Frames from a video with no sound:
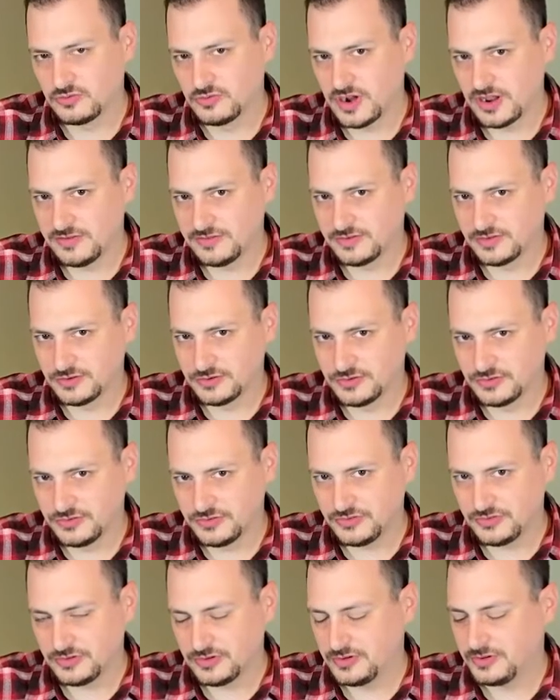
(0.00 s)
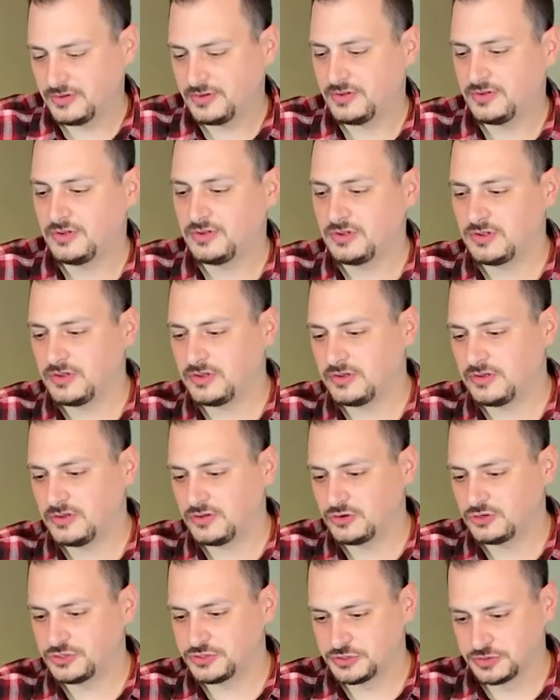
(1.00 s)
rifles
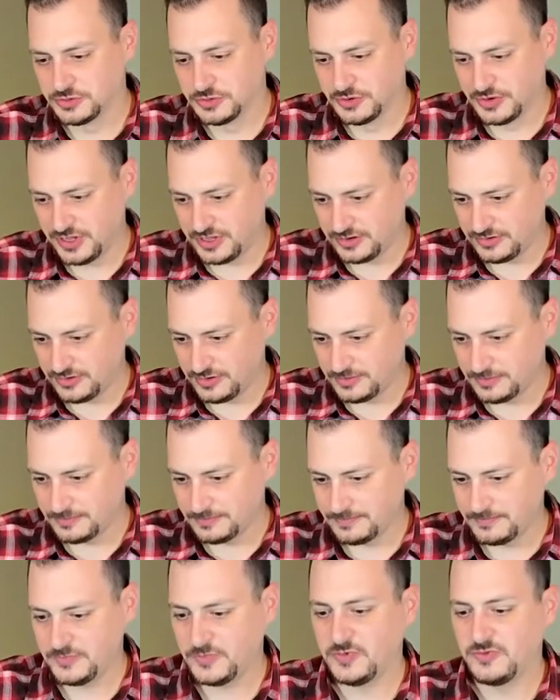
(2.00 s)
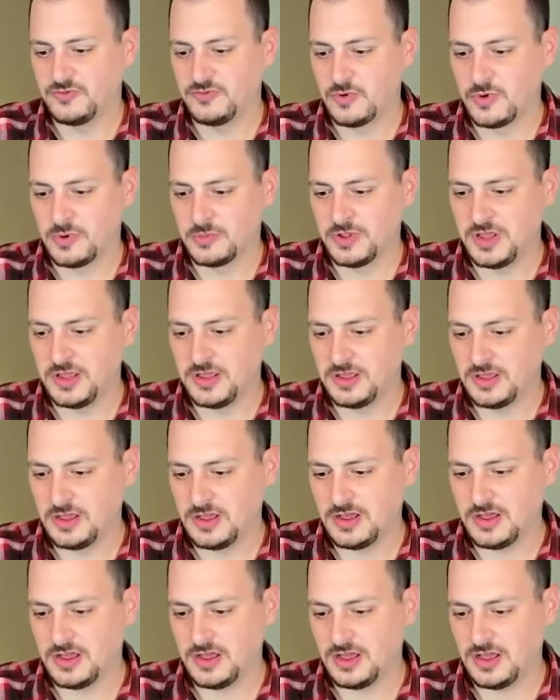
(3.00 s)
trued it for me
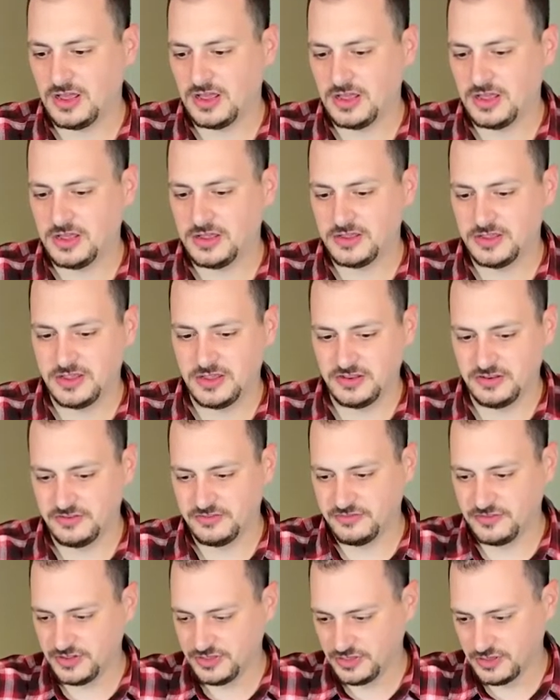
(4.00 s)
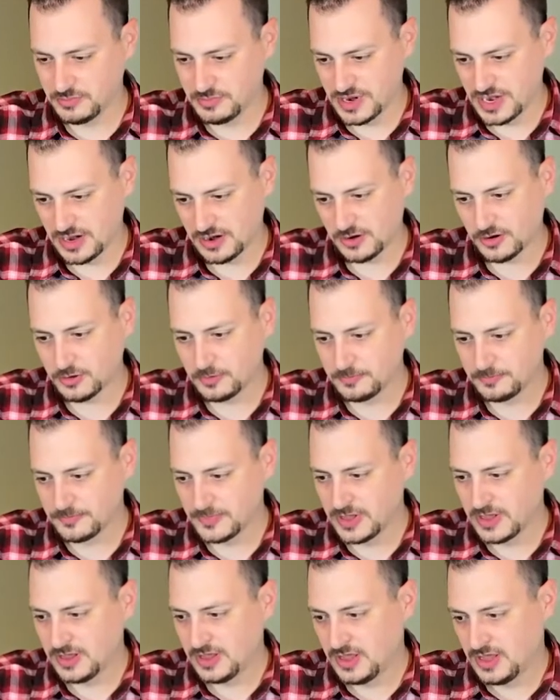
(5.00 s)
and fit the barrel.
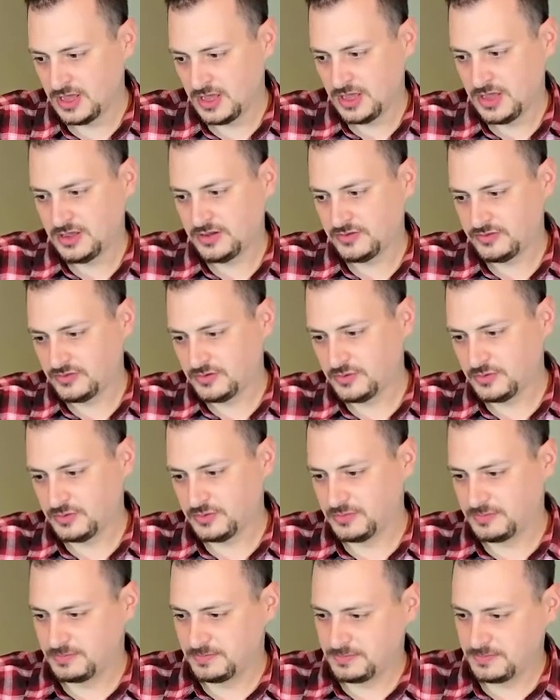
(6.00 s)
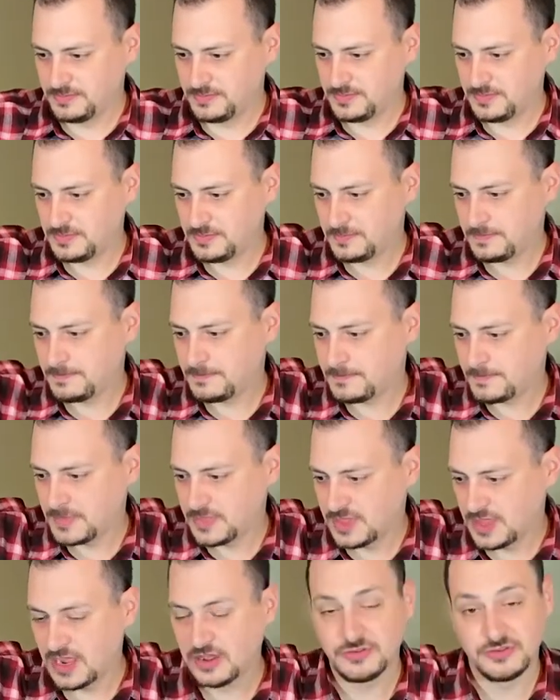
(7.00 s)
So
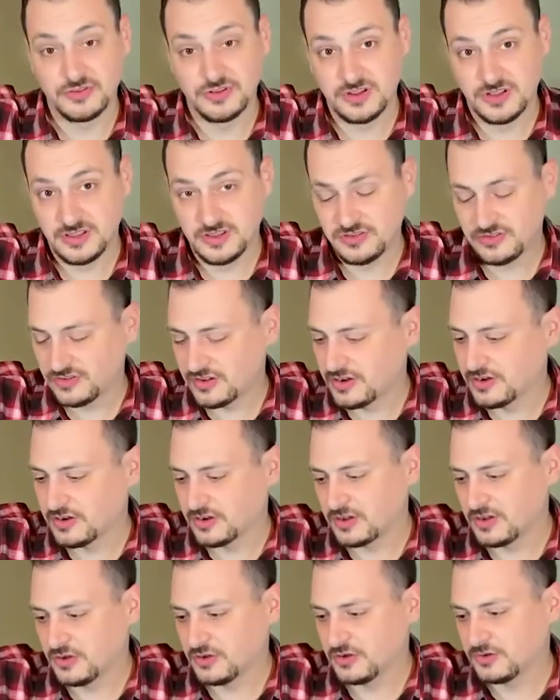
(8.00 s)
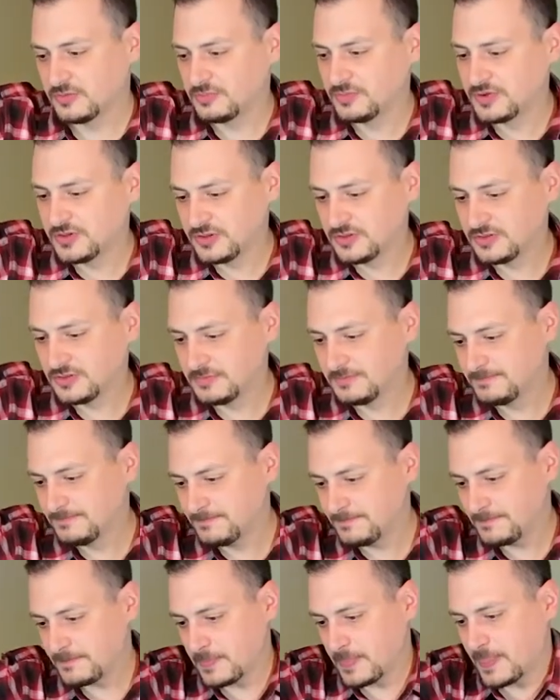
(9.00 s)
they also did the Cerakote, but
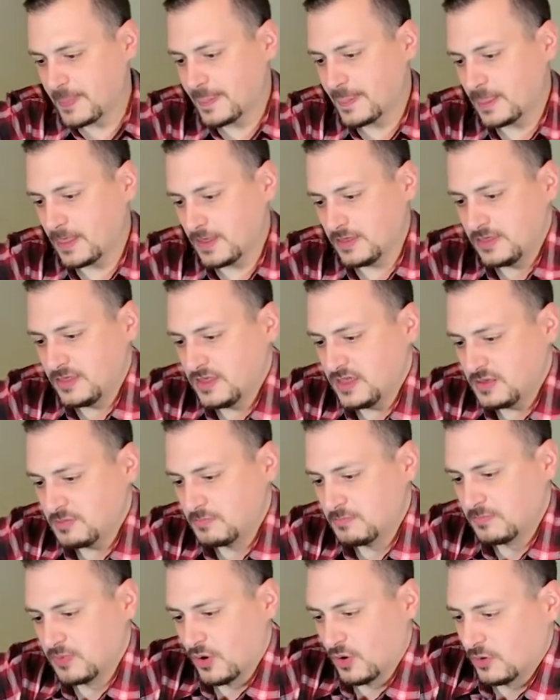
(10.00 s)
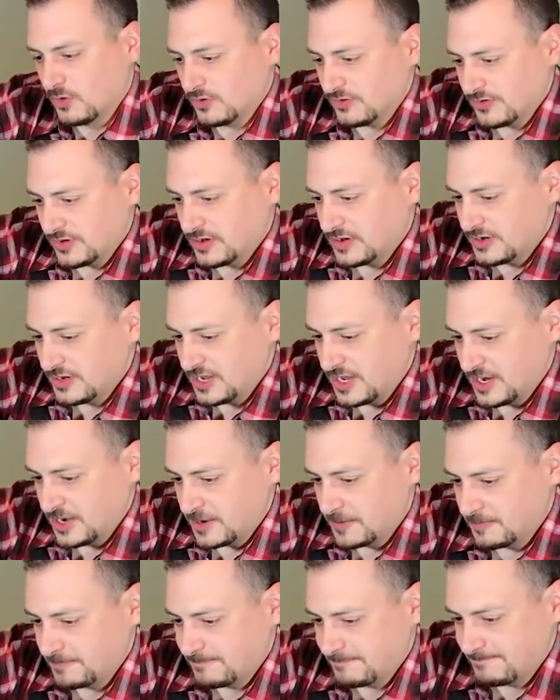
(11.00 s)
the bolt on
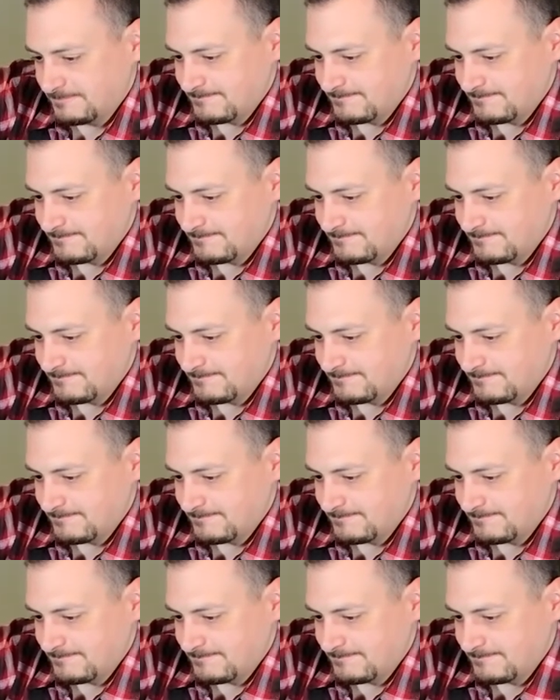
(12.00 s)
here